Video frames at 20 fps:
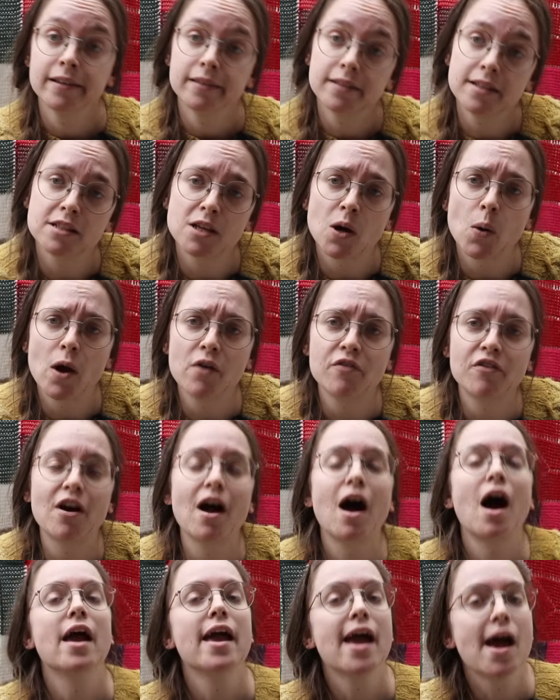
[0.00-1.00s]
This, however,
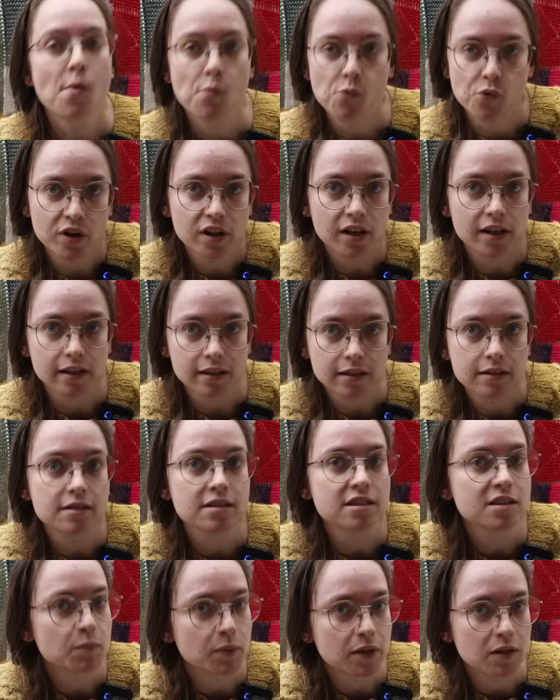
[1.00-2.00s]
I am willing
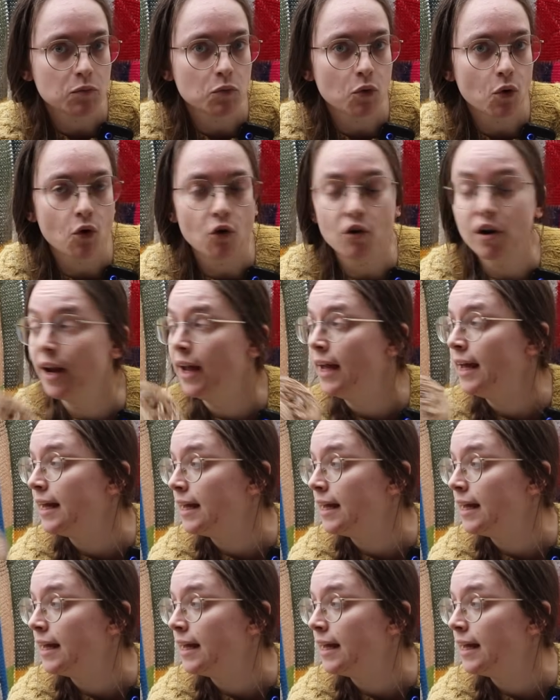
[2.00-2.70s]
to spin more.